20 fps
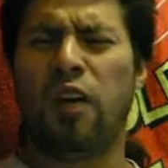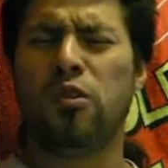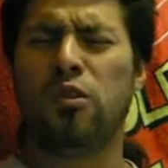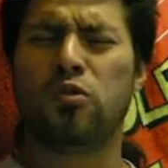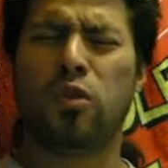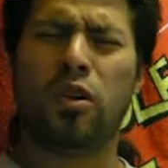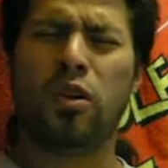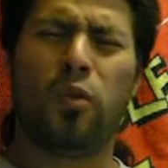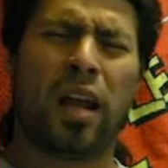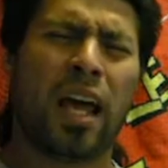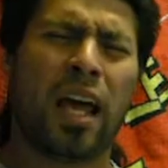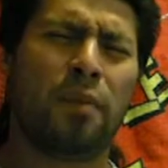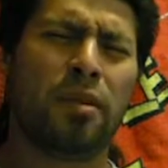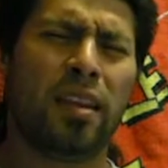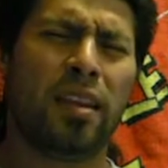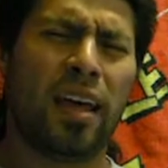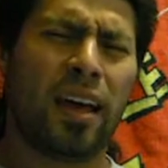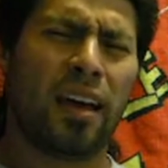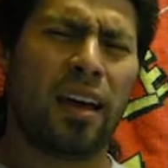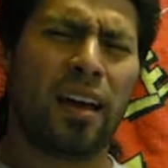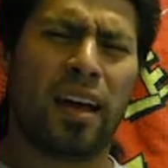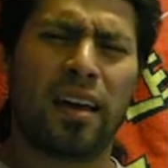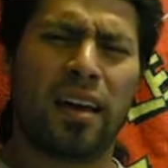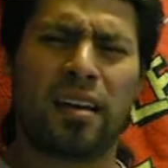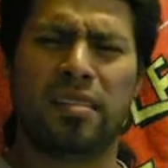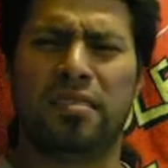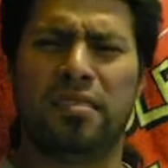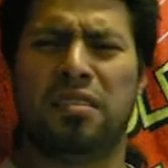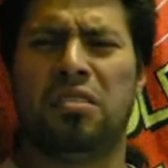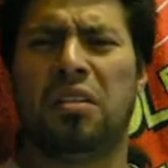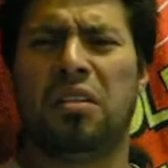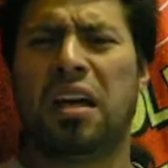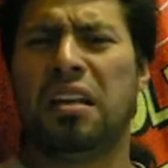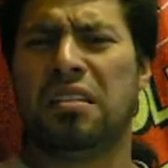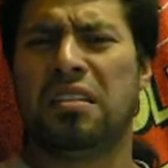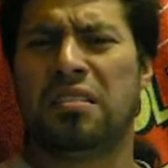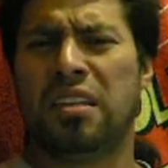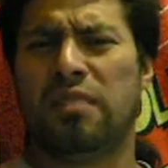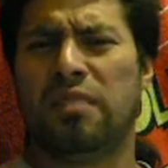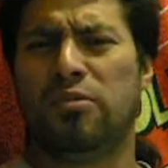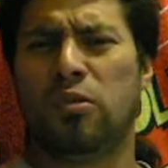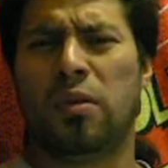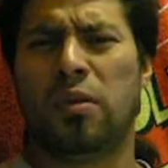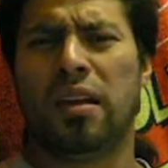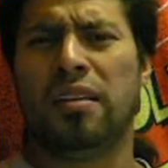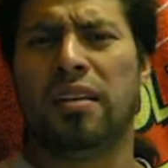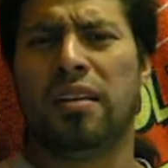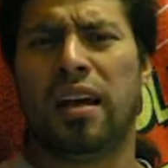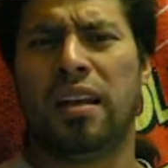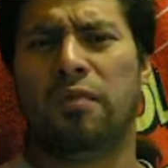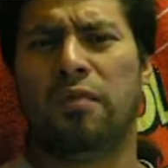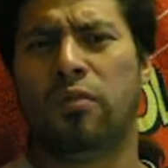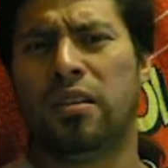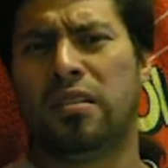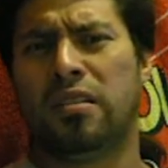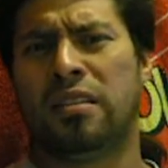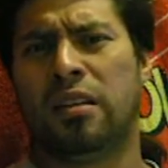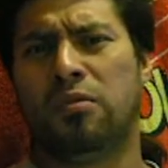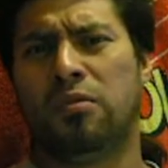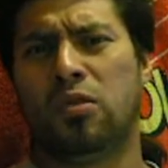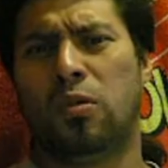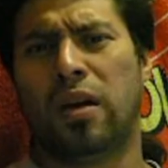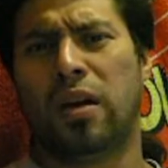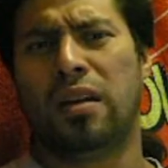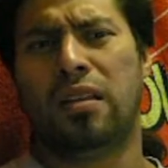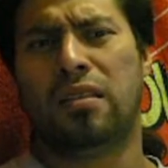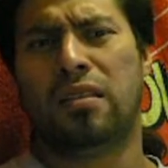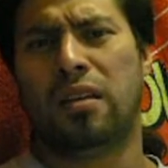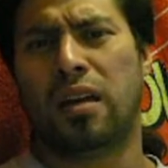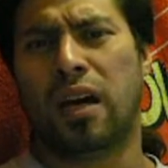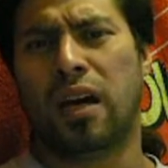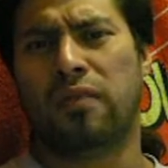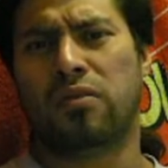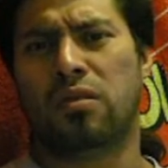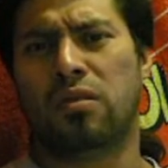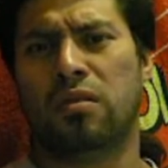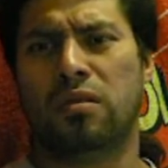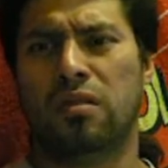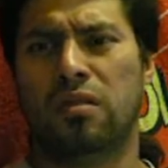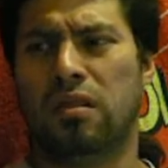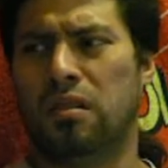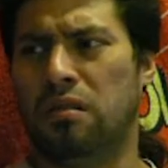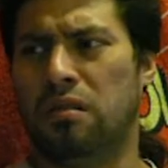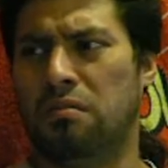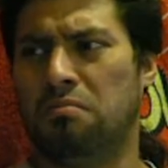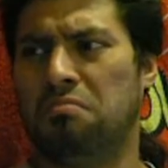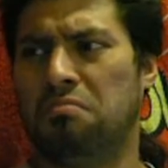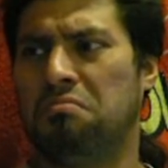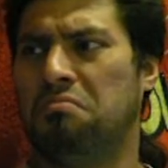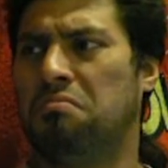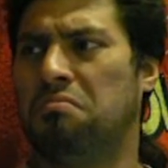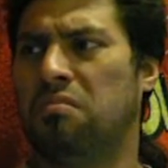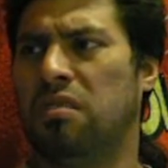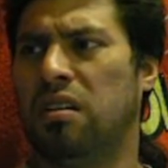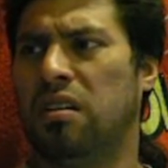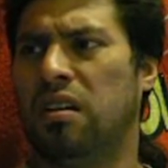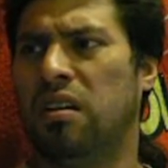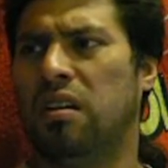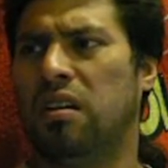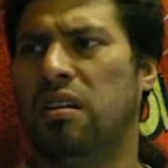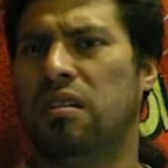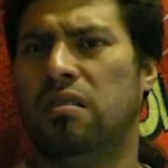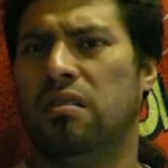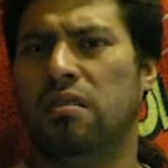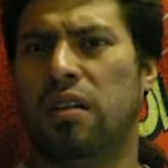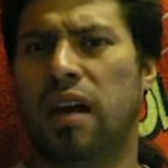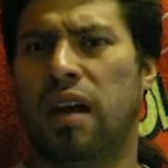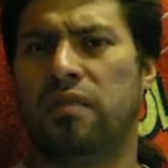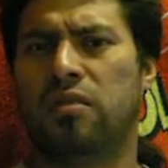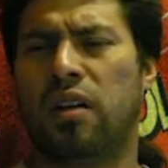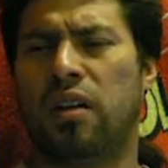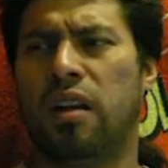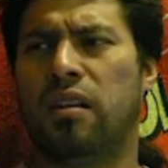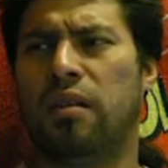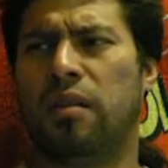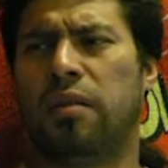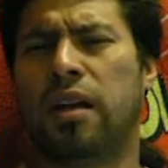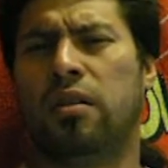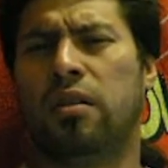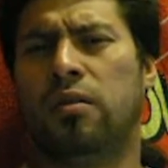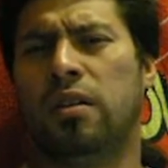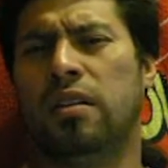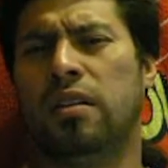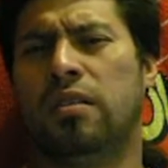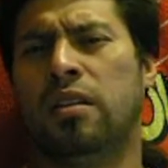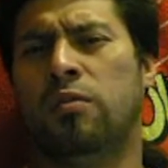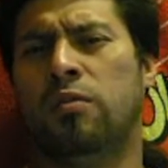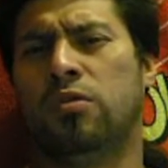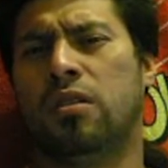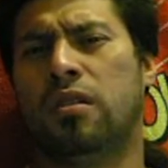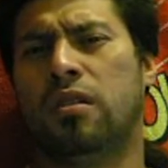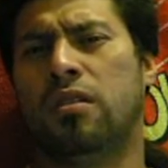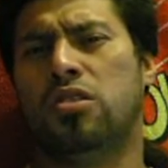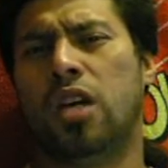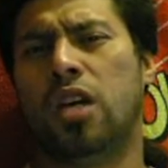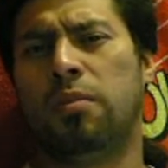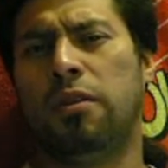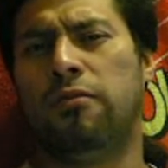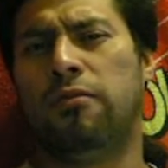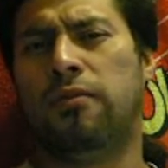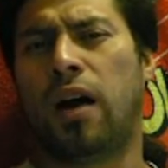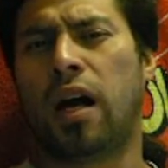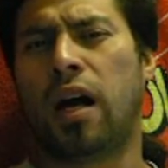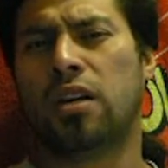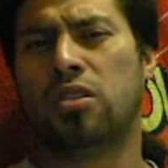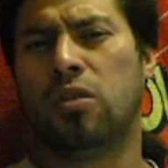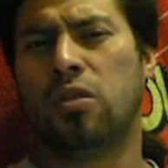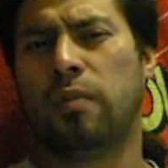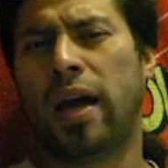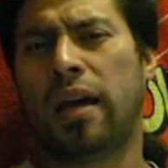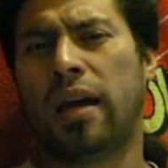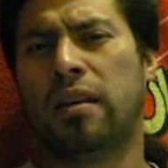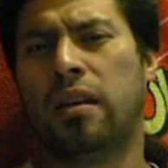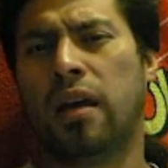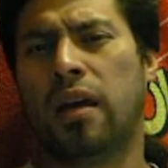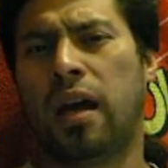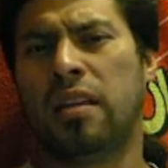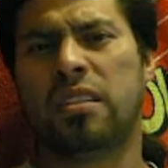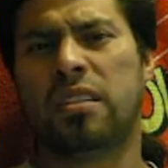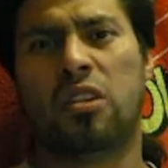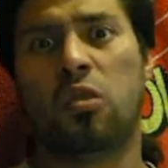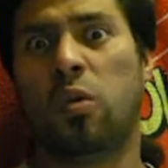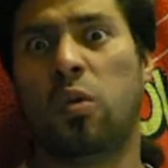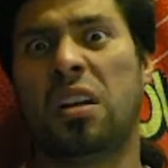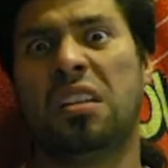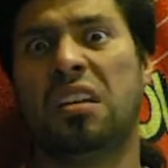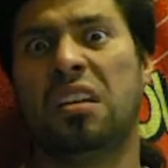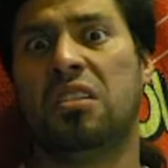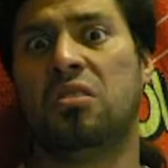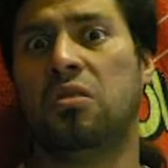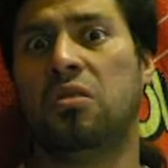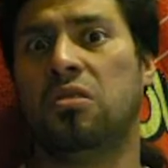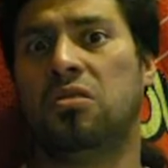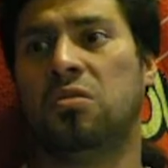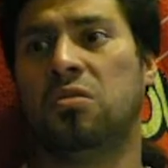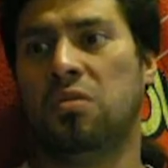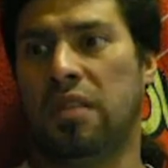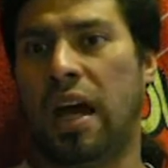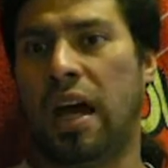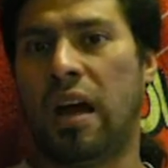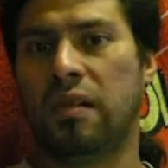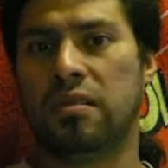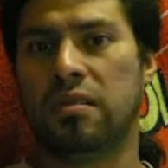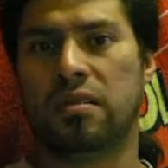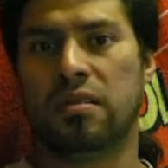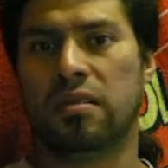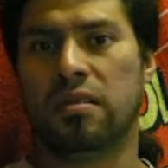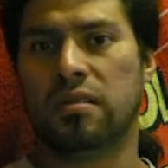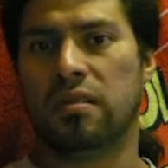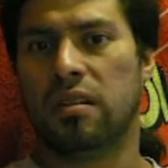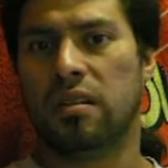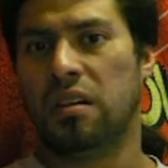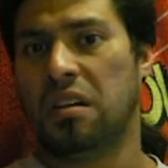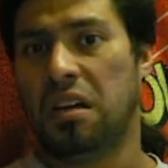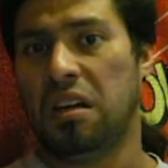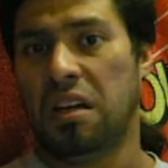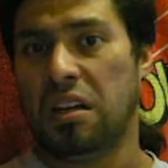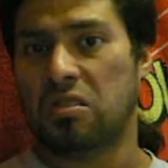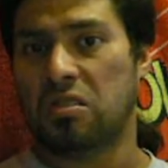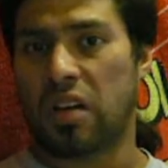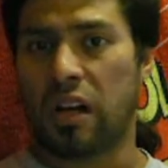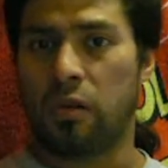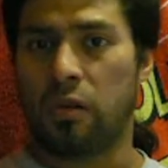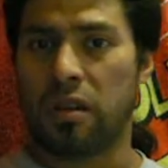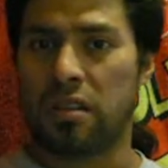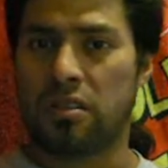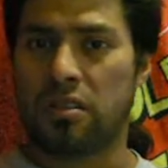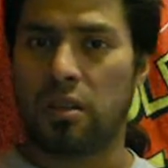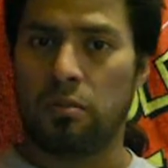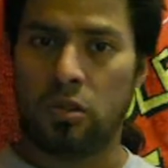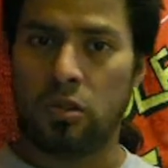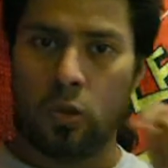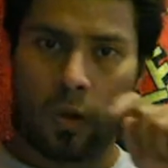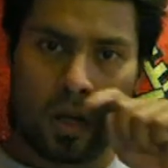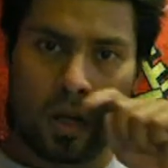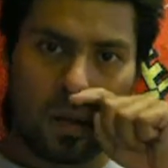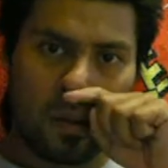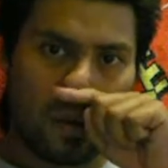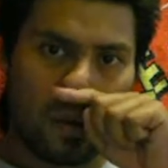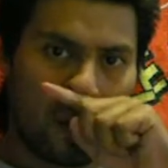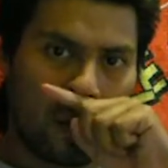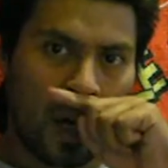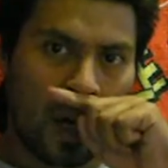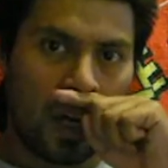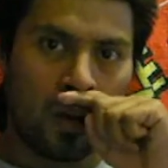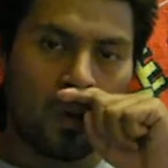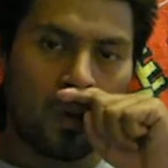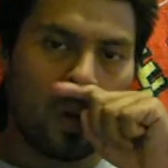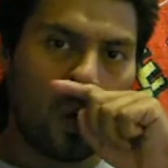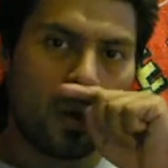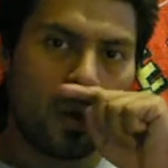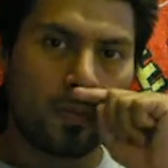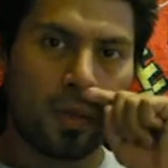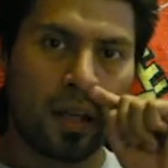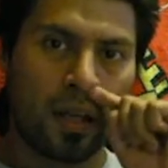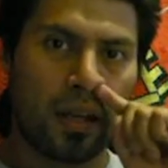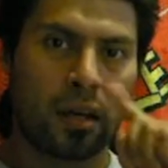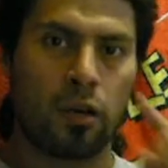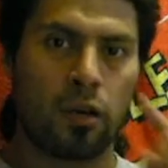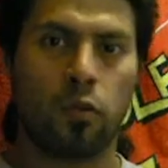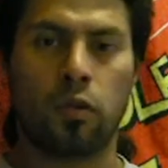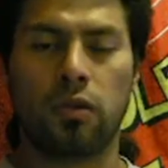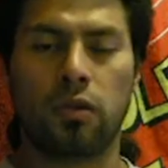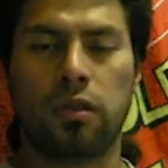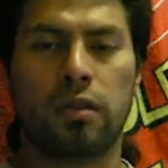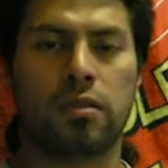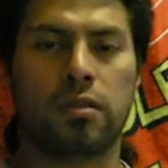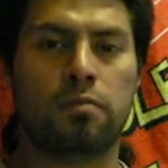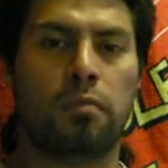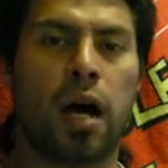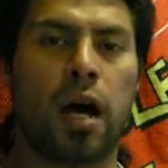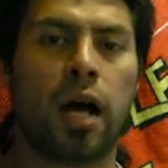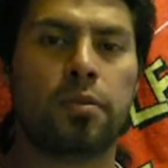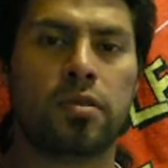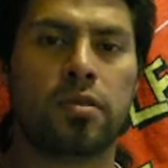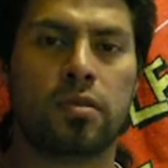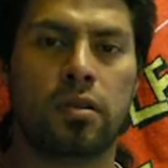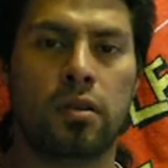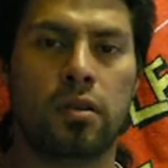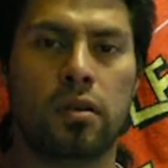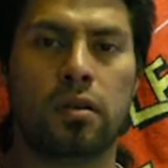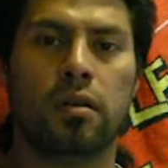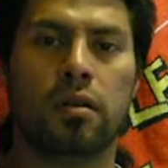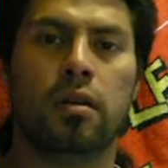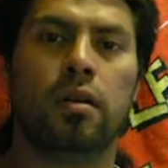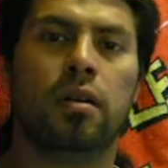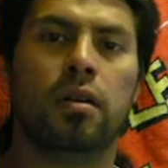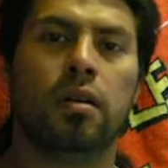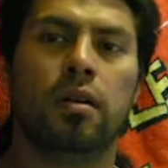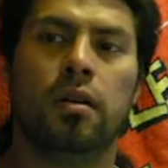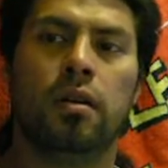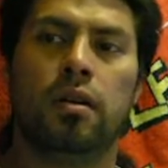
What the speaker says: I always wonder what happened to that guy, because, you know, I didn't really see him do anything after I don't know, he was on the Jamie Foxx show back in the 90s. I don't know what he did during the 2000s, so I didn't really see him do anything. I know he always played like a ruthless mobster.